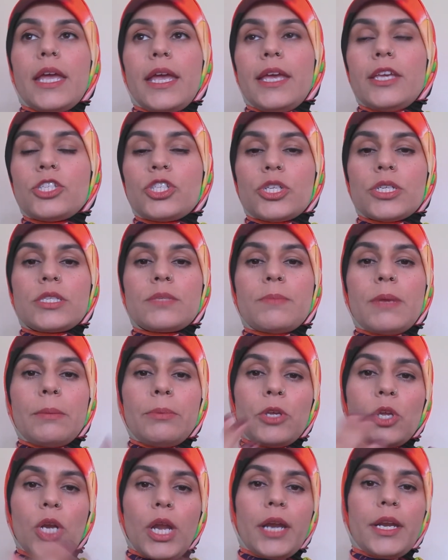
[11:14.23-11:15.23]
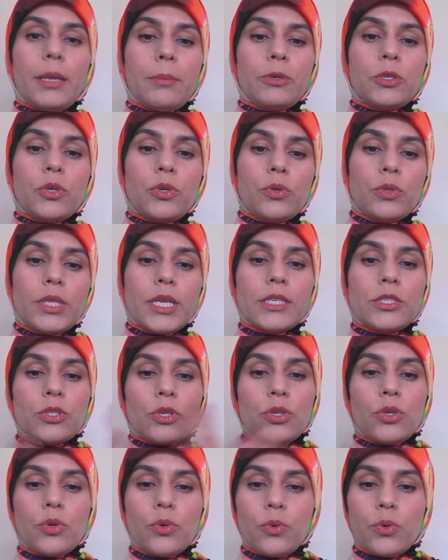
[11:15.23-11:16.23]
It's just maybe you're not able to do this, so
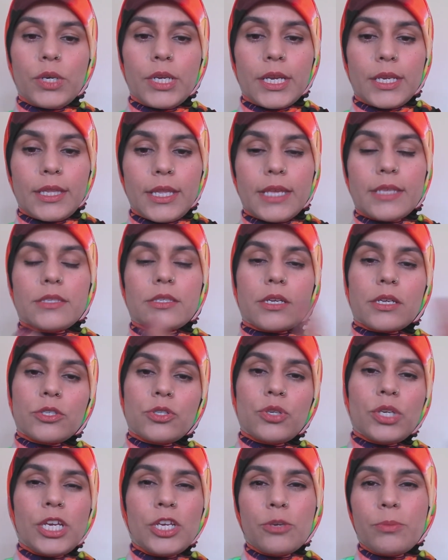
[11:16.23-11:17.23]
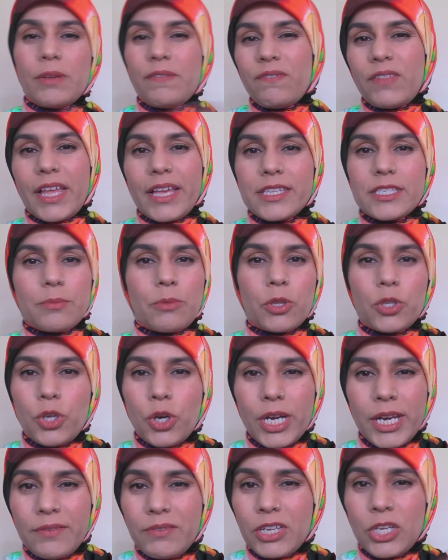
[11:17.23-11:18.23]
you did this, because you need to be flexible.
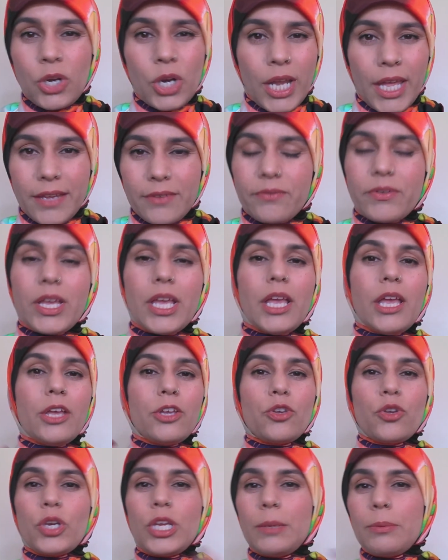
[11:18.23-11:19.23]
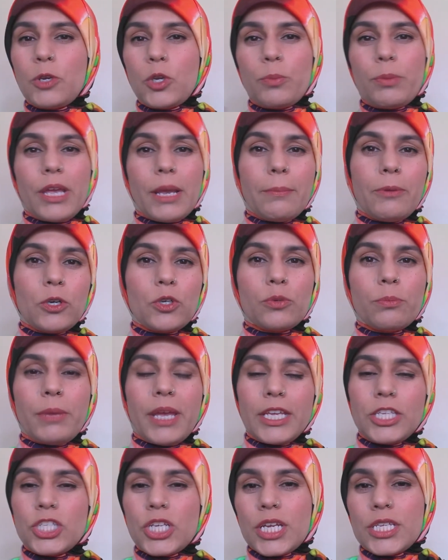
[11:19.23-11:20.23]
You're living your life. You need to be able to
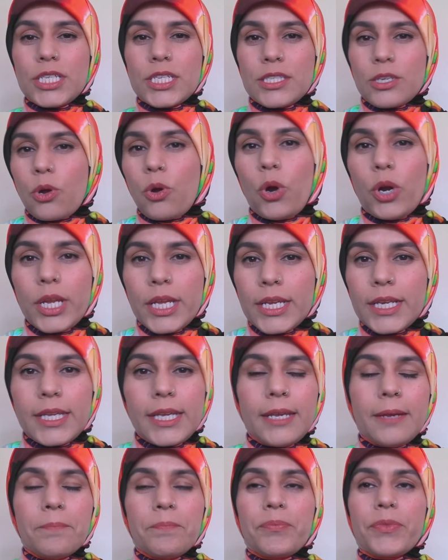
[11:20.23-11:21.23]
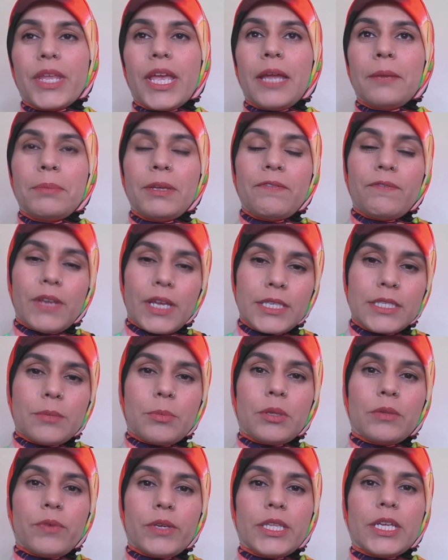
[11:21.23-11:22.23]
make changes accordingly and be
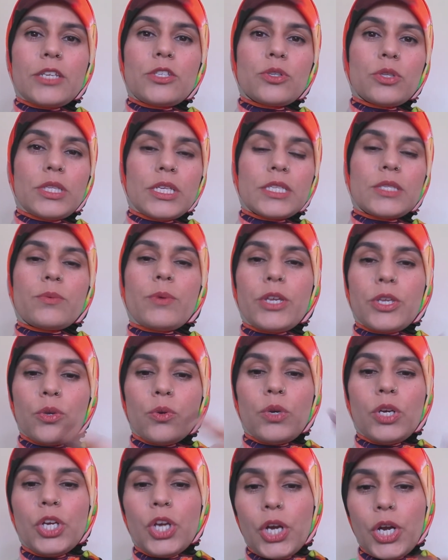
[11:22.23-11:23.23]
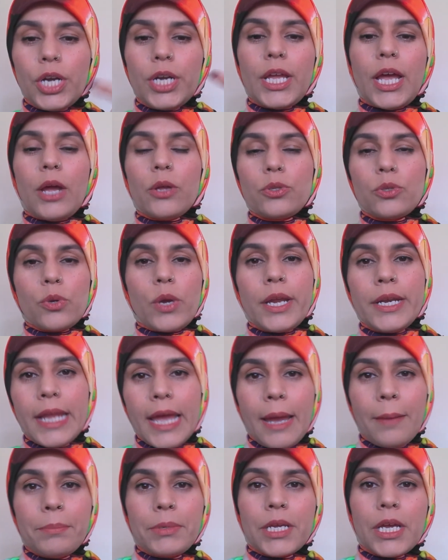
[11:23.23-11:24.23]
flexible with it. So this way you learn how to
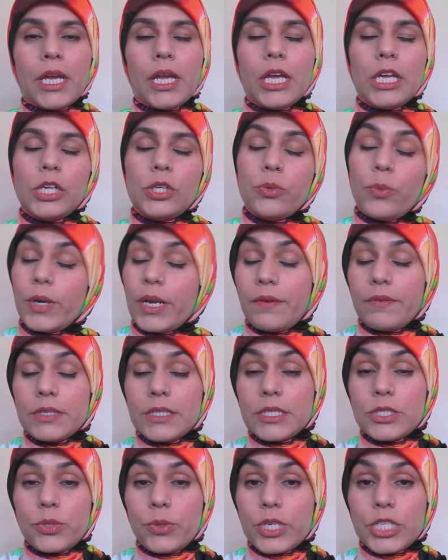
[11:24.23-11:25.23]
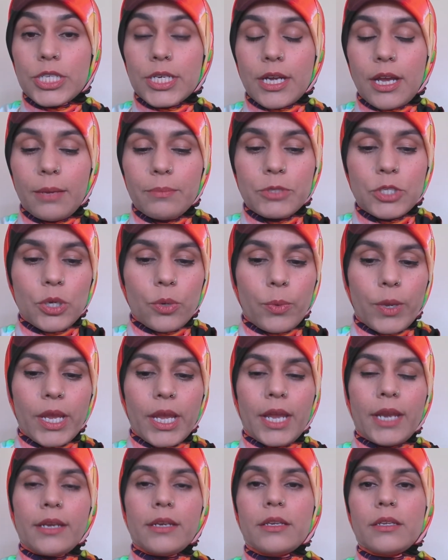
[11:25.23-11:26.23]
adapt to whatever situation comes your way,
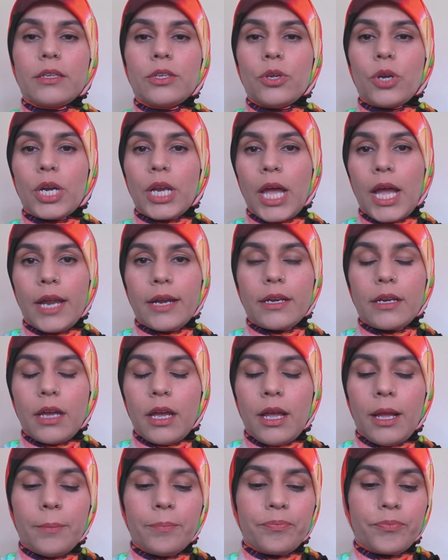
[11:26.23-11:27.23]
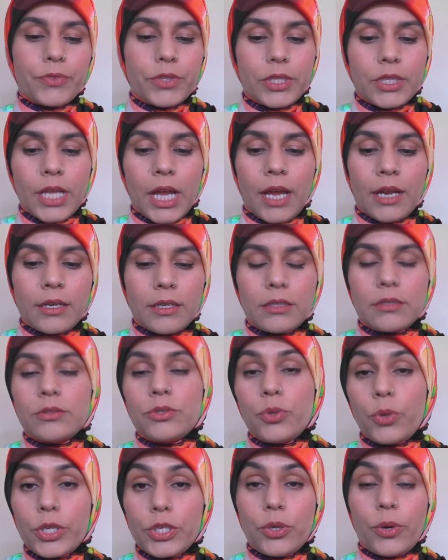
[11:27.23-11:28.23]
and you're not
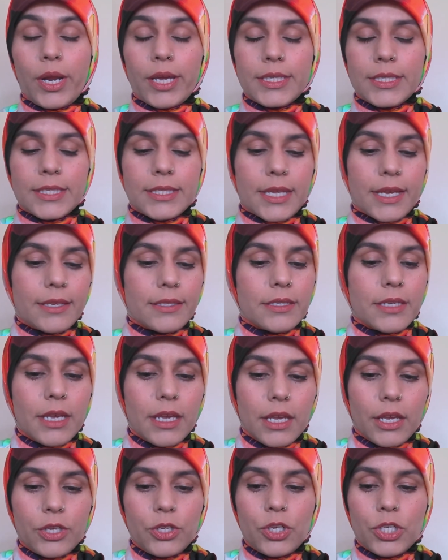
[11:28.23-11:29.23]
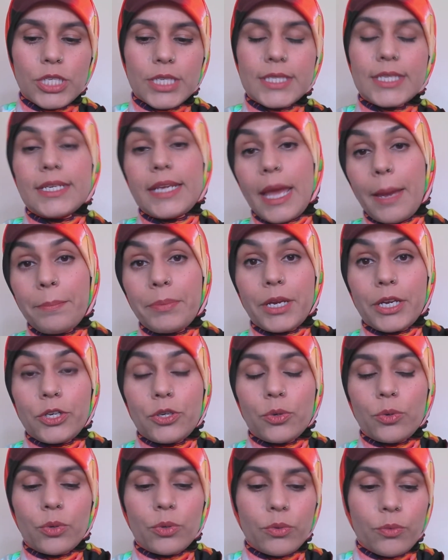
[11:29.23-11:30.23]
doing your exercise. You're just adapting
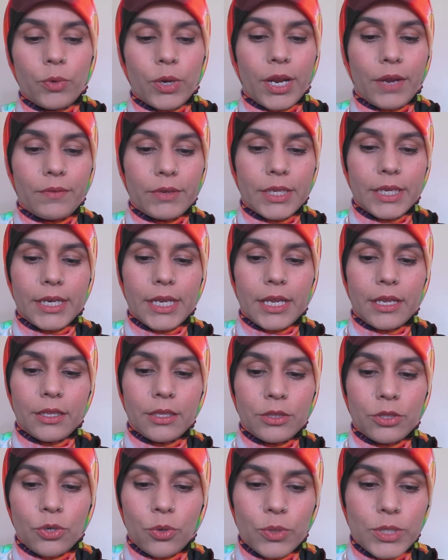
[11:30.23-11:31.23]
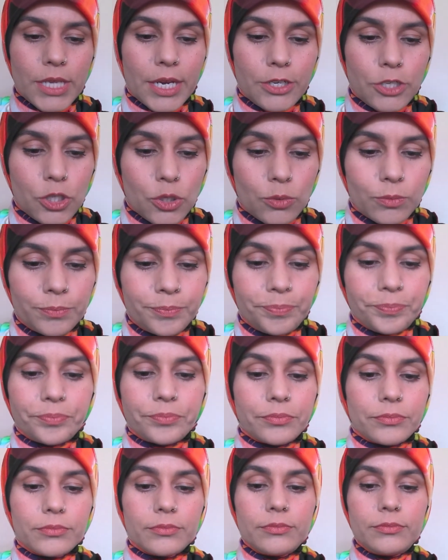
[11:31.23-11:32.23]
to whatever the day throws at you.
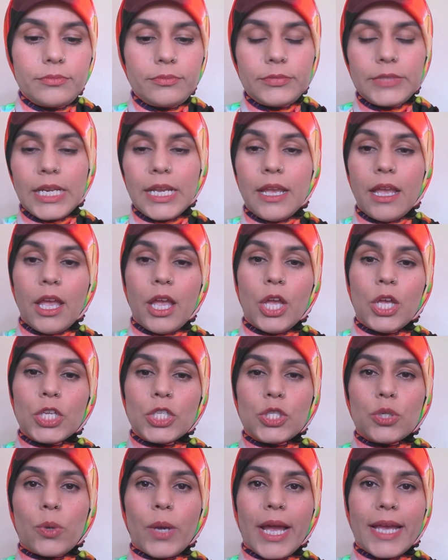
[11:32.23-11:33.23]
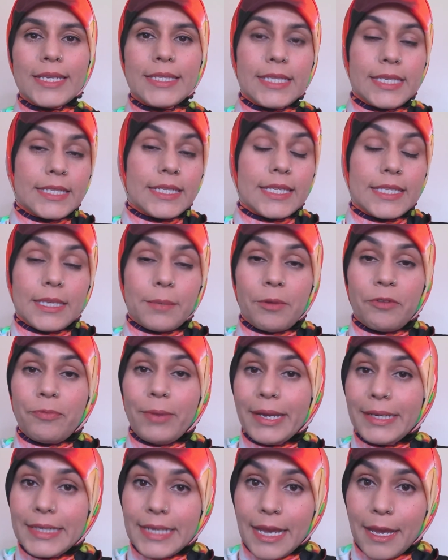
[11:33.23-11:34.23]
So guys, these are some of
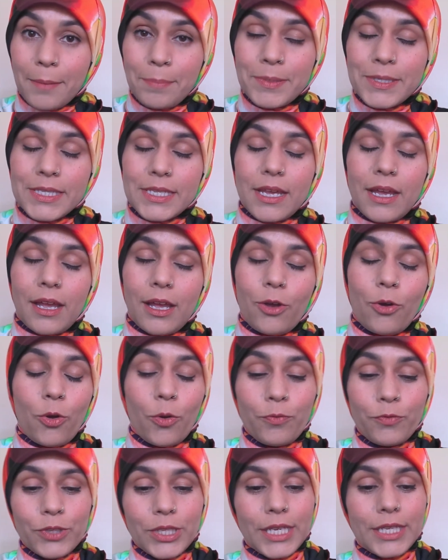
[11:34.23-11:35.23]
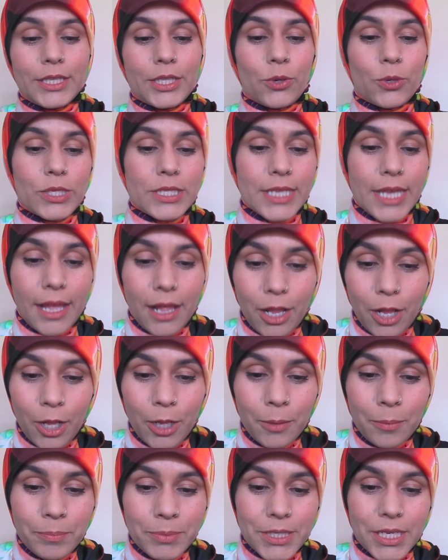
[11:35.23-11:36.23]
my tips. Hopefully those
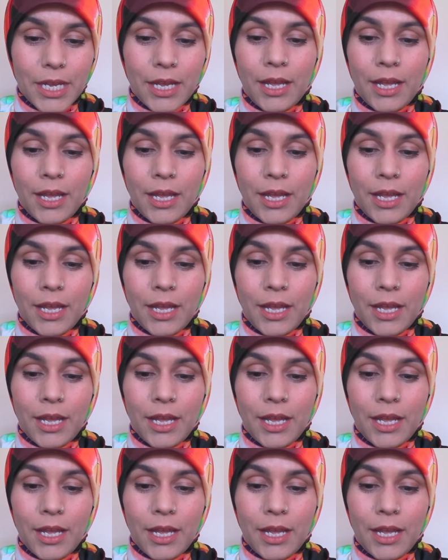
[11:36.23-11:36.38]
helped.